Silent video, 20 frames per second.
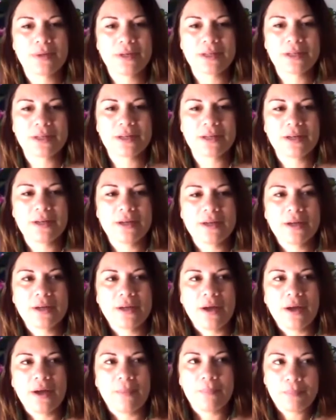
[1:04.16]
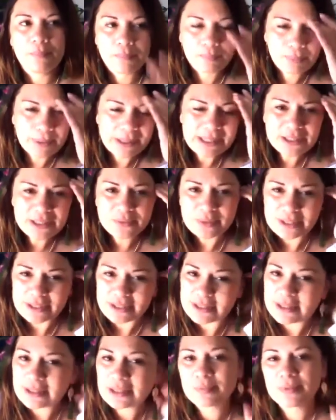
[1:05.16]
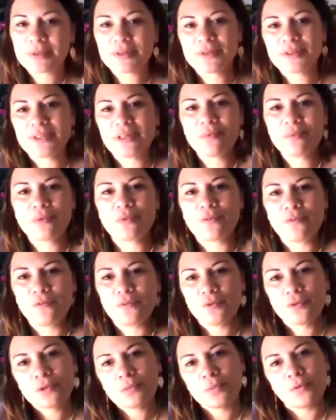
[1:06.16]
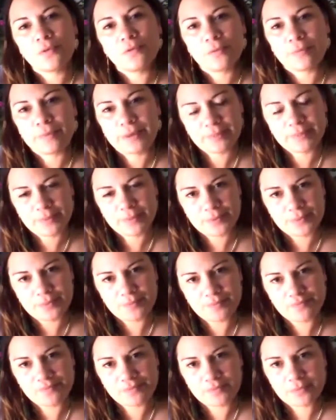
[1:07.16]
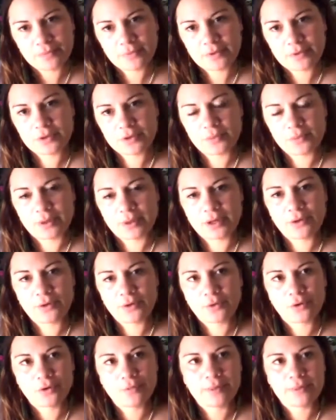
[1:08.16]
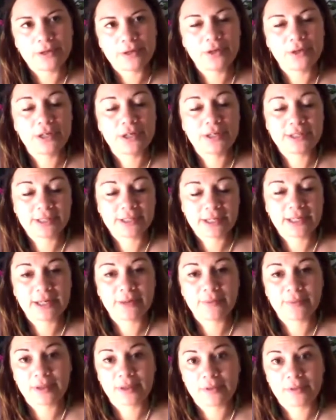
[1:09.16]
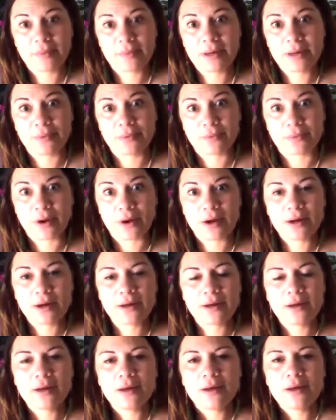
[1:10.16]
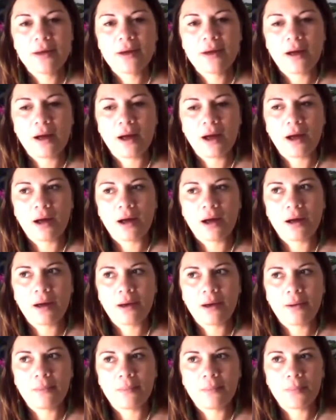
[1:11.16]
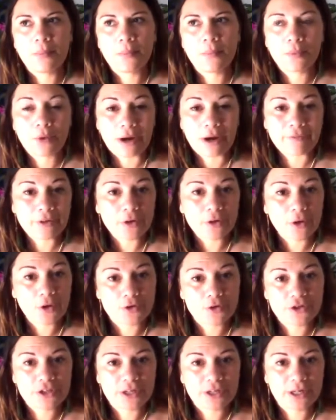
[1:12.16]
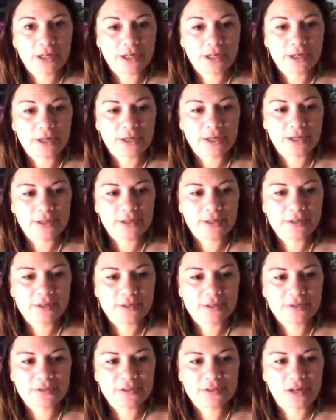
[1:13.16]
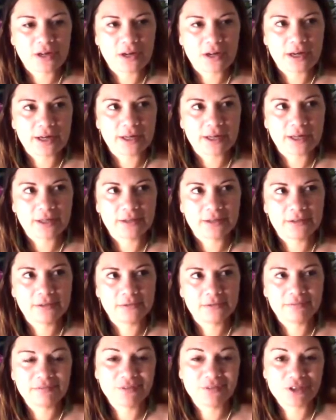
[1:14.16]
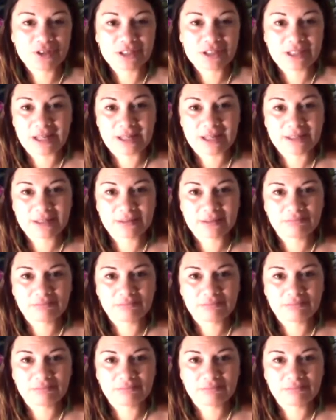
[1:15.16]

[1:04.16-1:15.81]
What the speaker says: one of the biggest reasons is because they're more affordable for people to run in a group, and you get to connect with other people, right? Private coaching is like first class